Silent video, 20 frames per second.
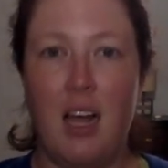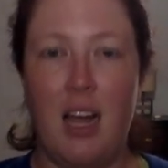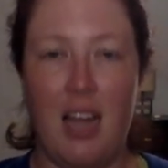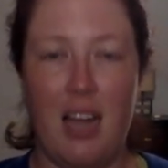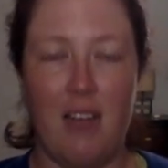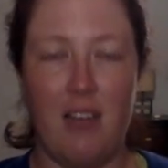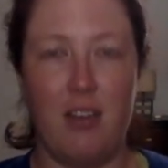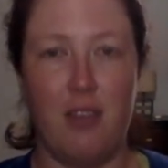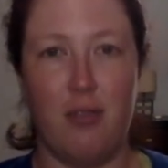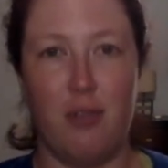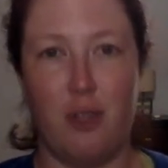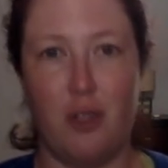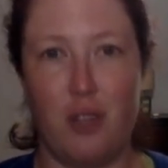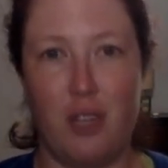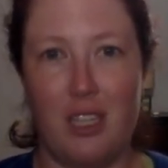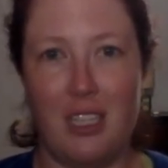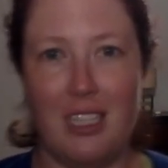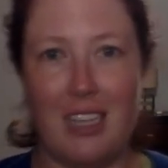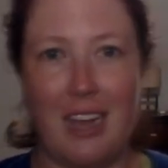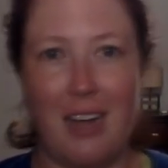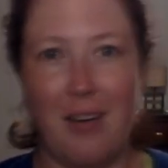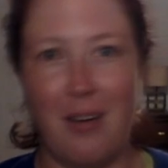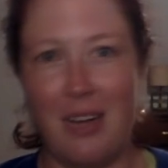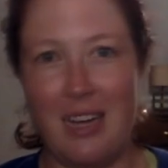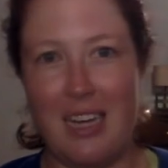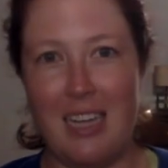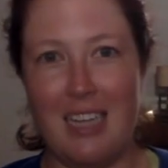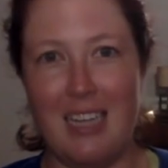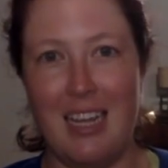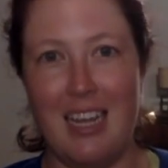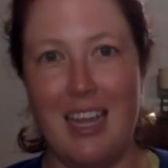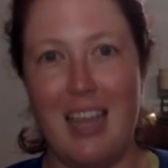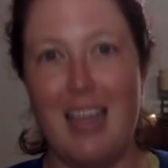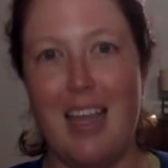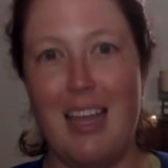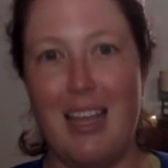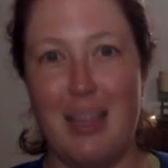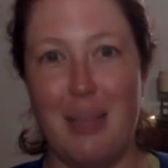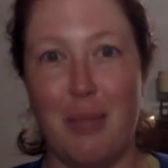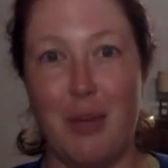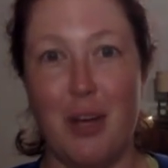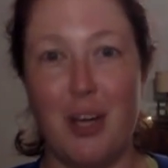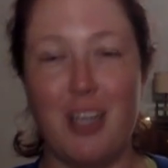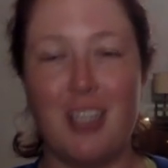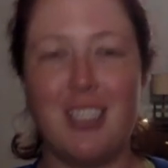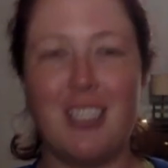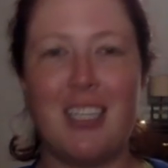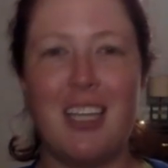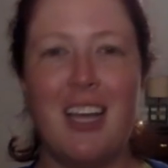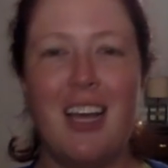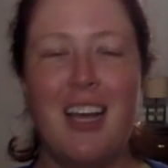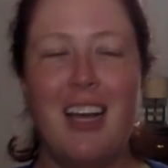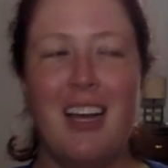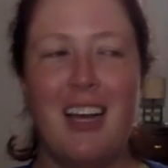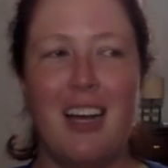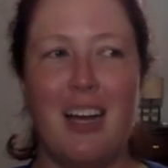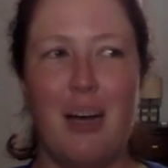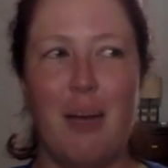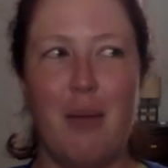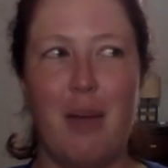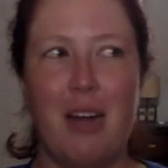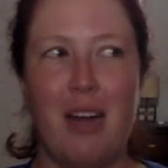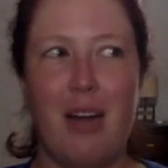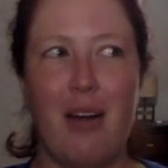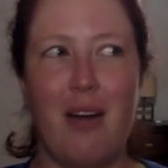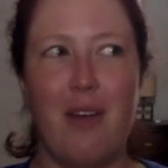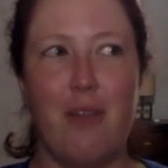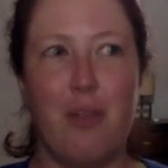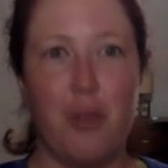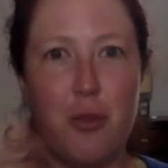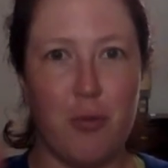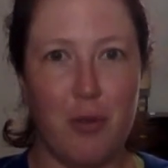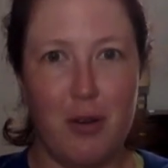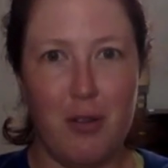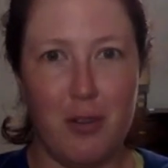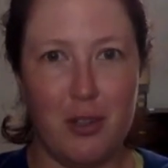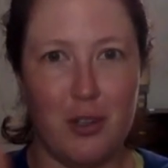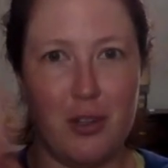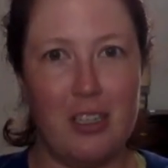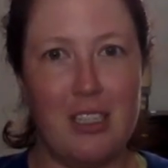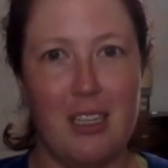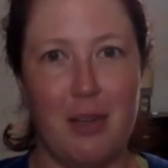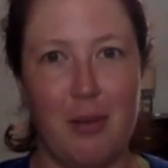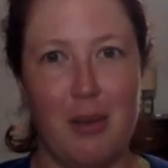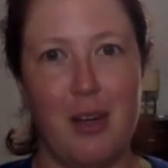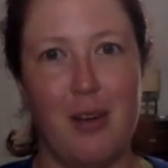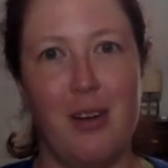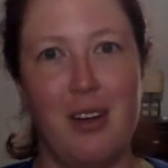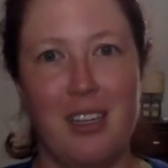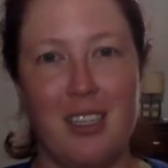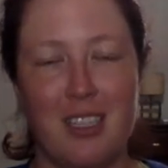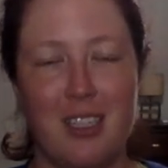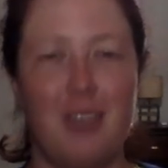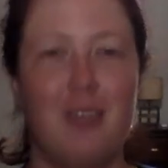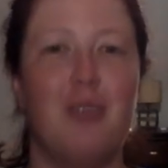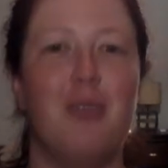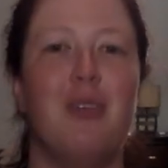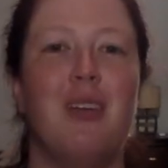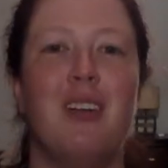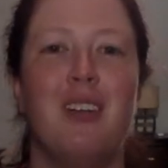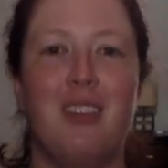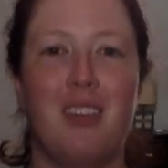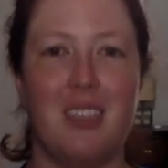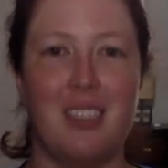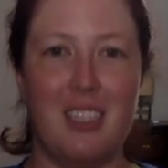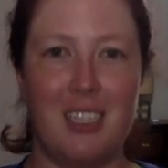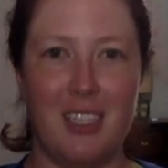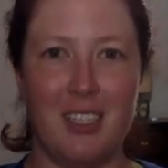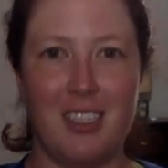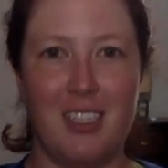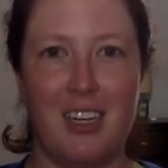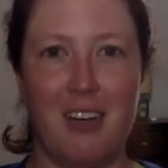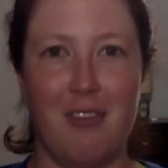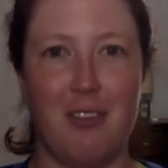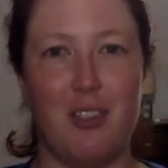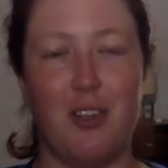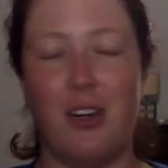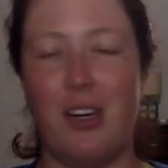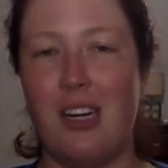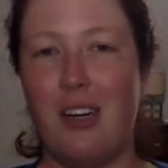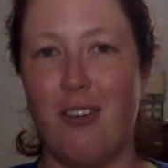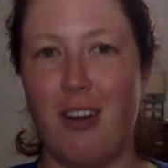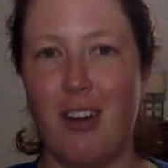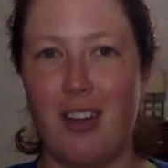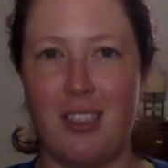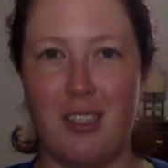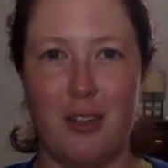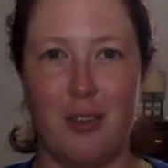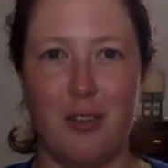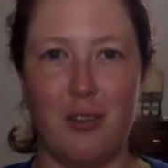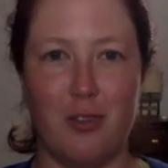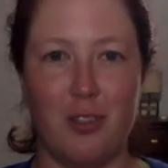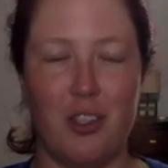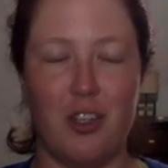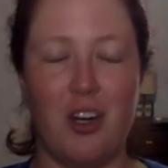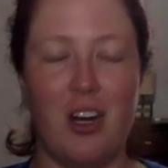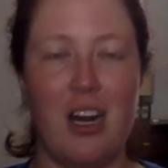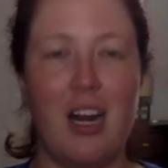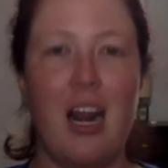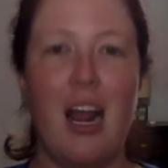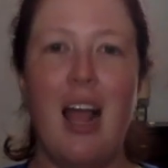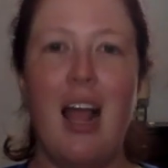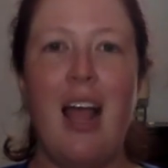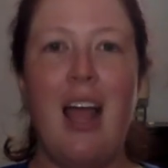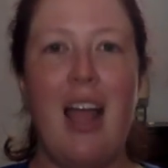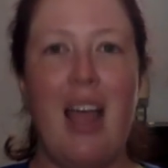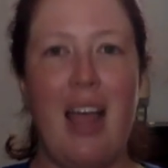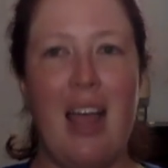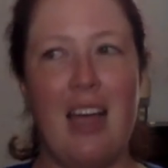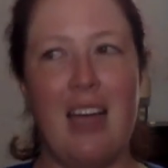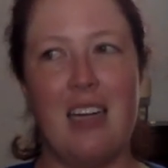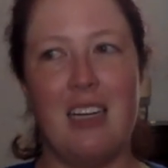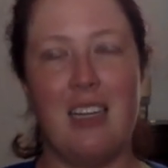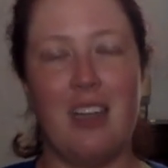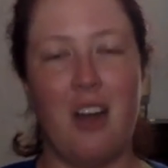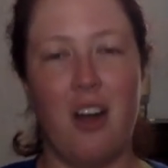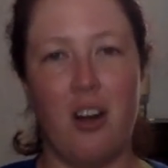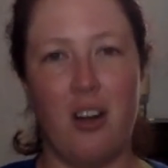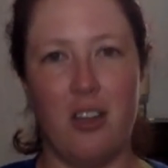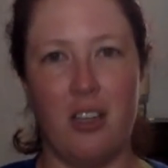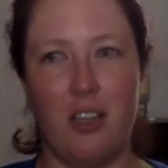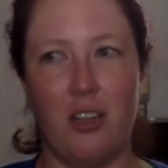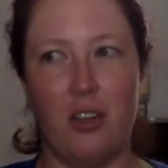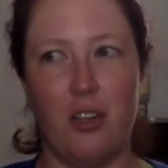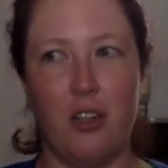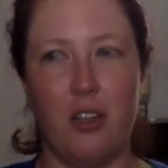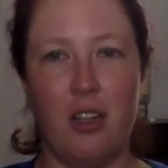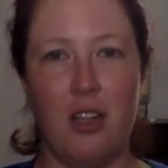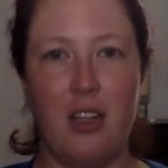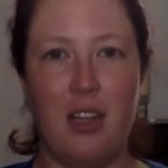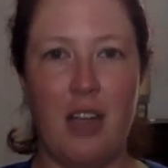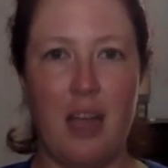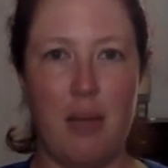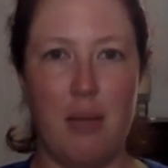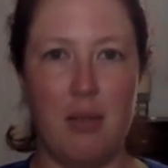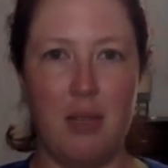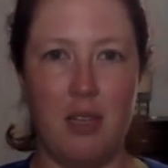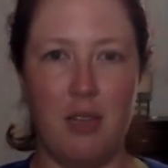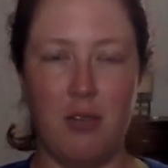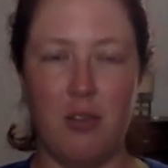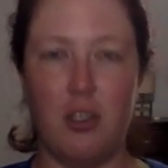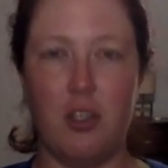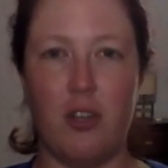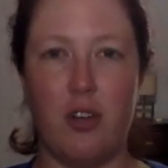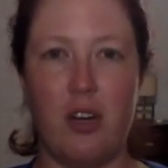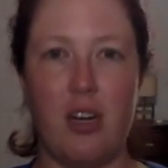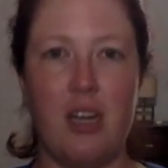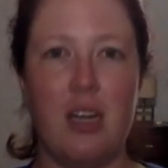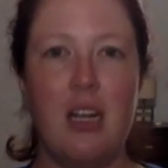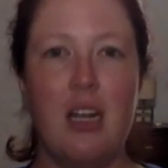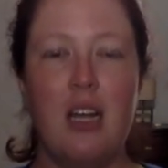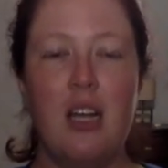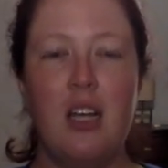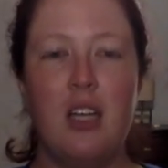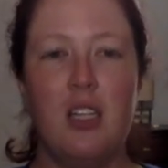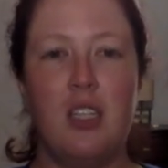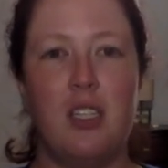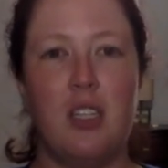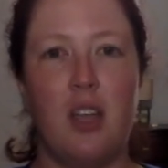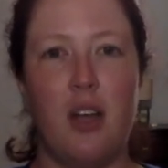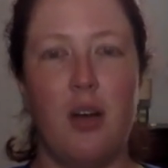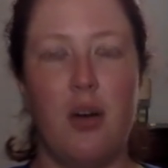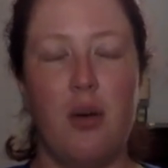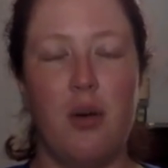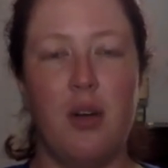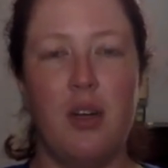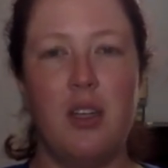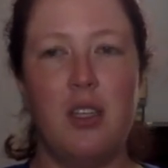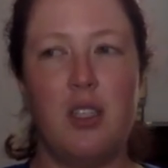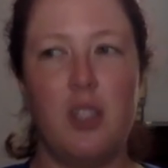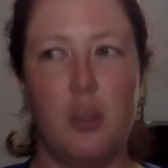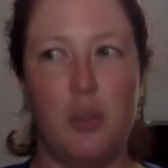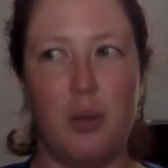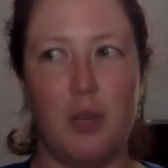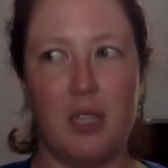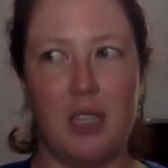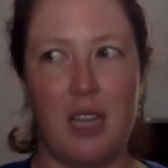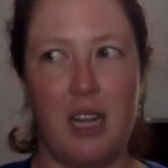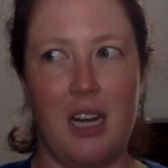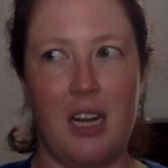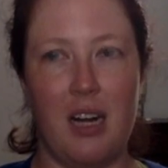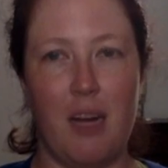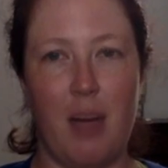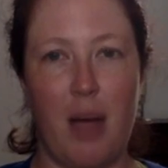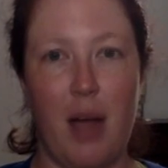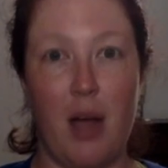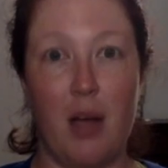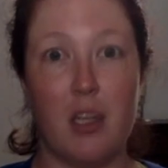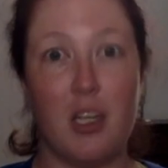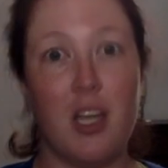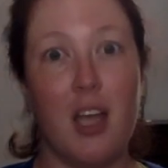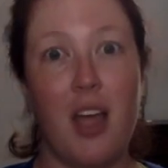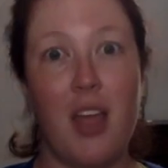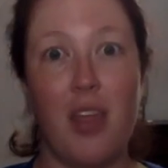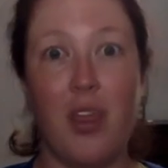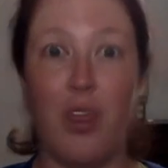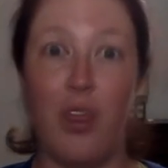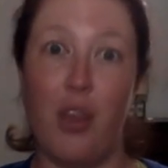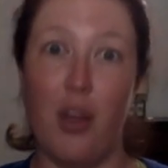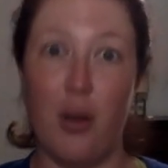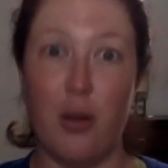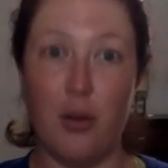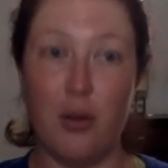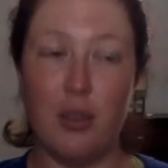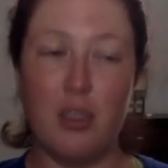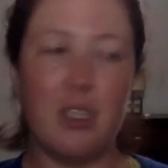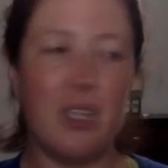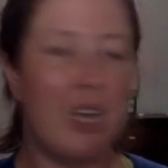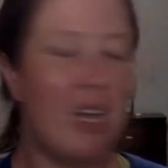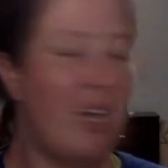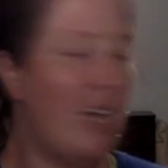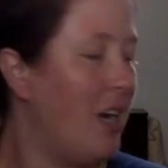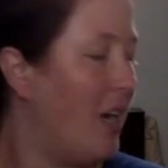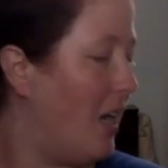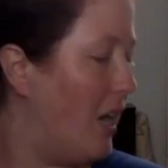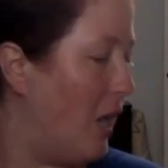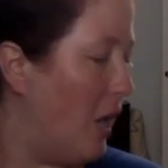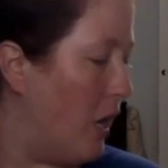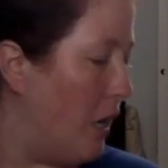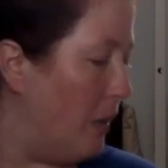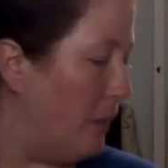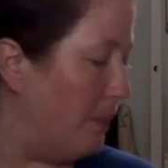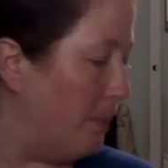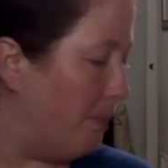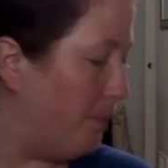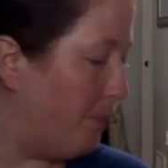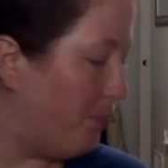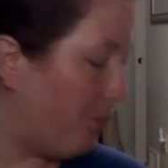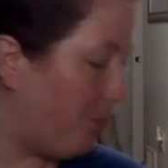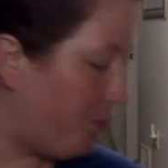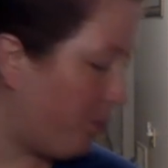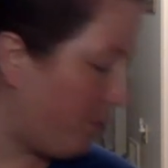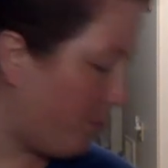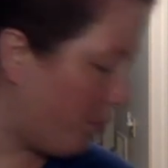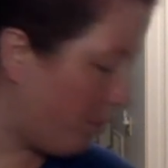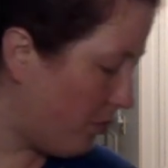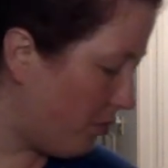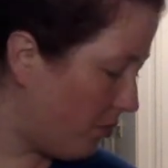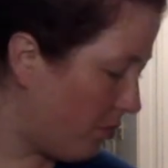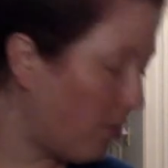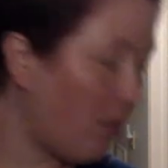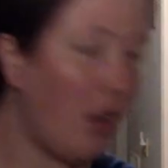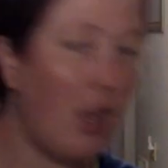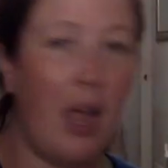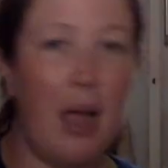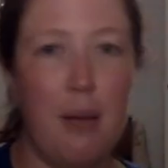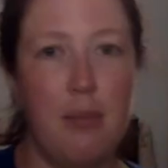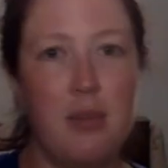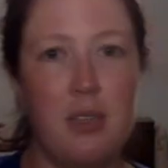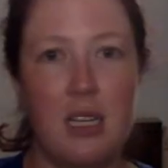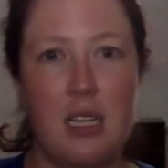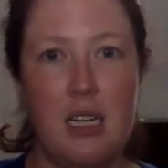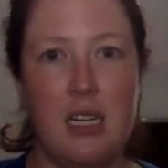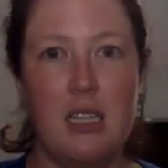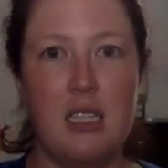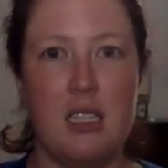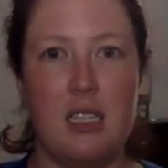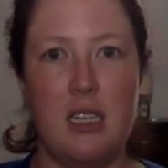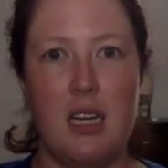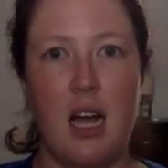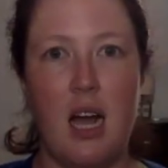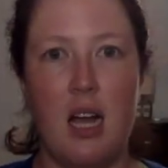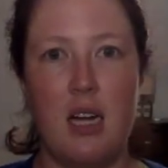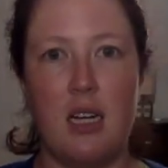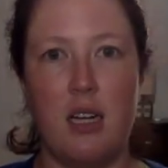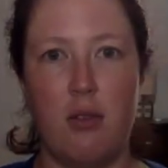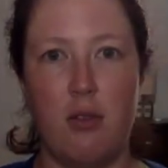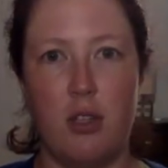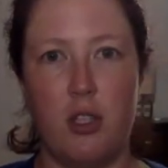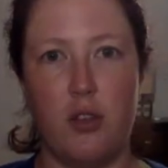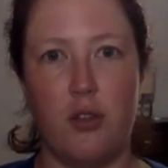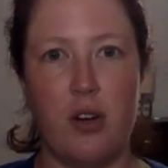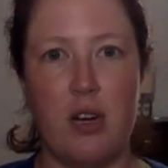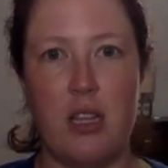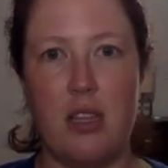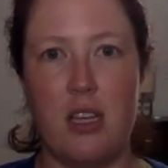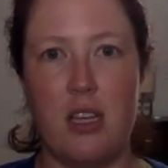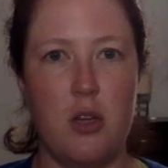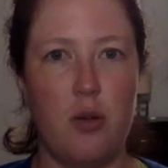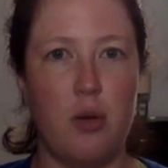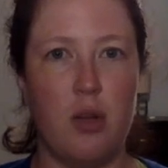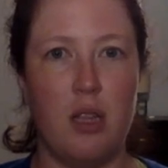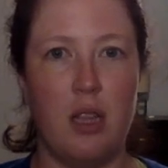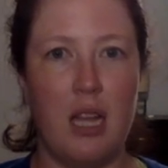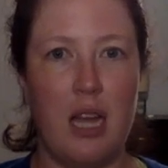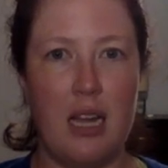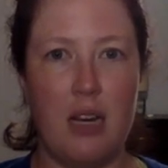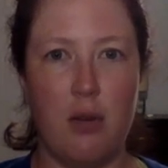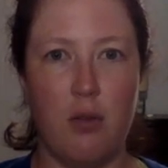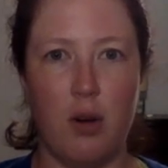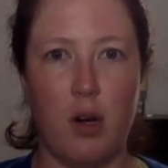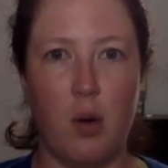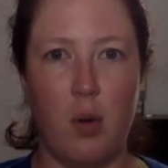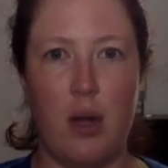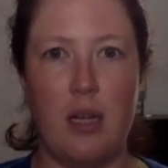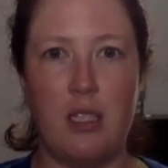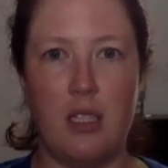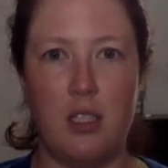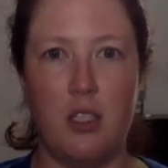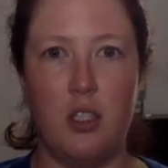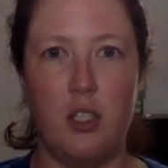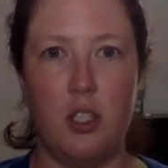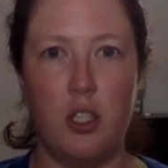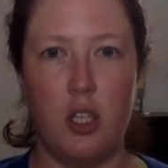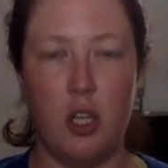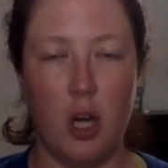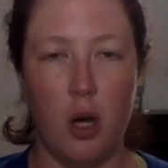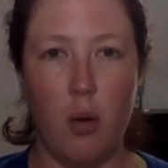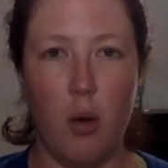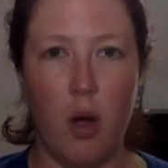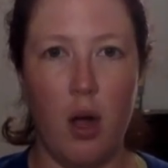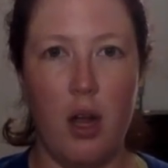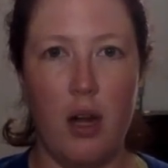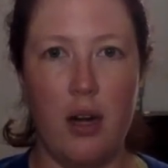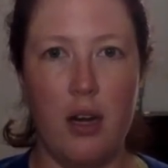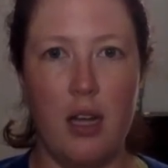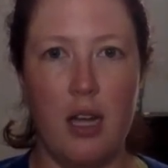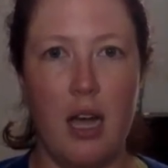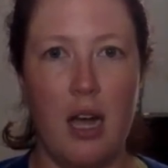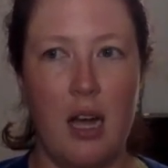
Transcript: I have enough retreats now in the books. I now have 3 retreats I'll be going to: the Steel City retreat, Grace Notes retreat, and our little Hemmed In retreat. So super excited about those. Hemmed In is not a retreat can, like, request to go on.